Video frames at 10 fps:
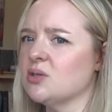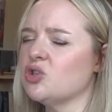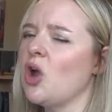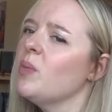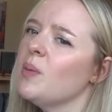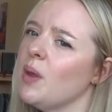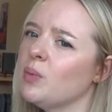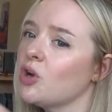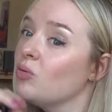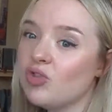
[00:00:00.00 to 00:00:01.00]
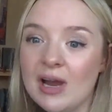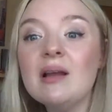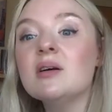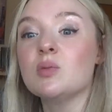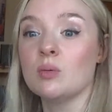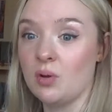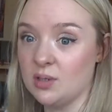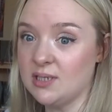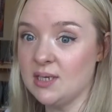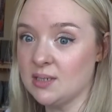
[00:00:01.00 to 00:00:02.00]
so many people don't realise what
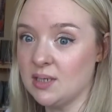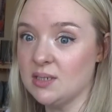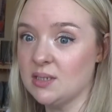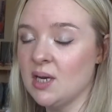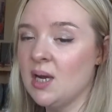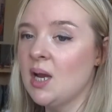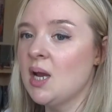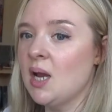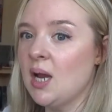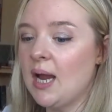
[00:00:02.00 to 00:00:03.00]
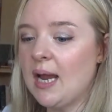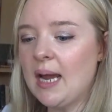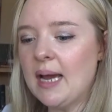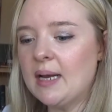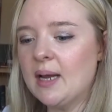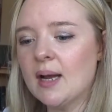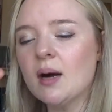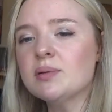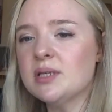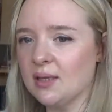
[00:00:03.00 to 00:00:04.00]
politics is. And
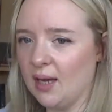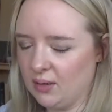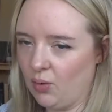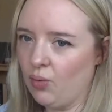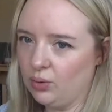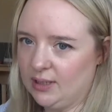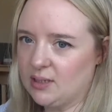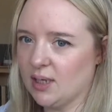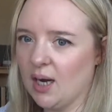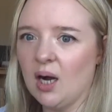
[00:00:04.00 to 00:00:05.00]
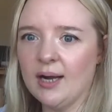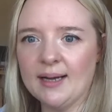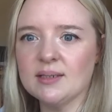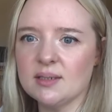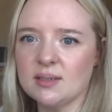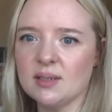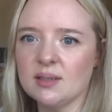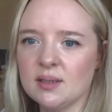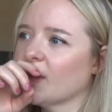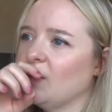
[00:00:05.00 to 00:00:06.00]
encompassing that all into Kai
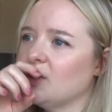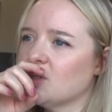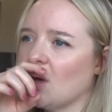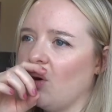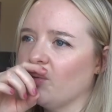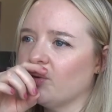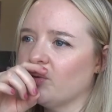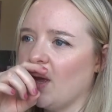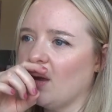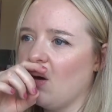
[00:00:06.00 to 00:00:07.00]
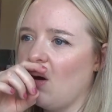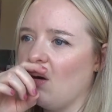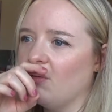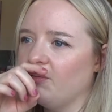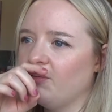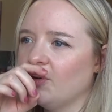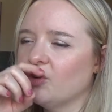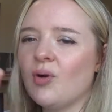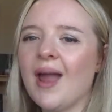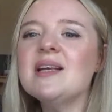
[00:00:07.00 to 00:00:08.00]
Anderson, which is the whole thing of
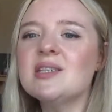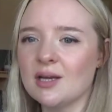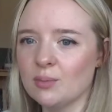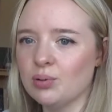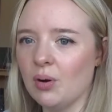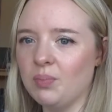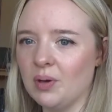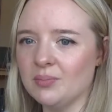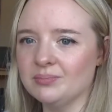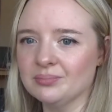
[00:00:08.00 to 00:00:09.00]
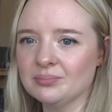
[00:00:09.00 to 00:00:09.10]
creating a problem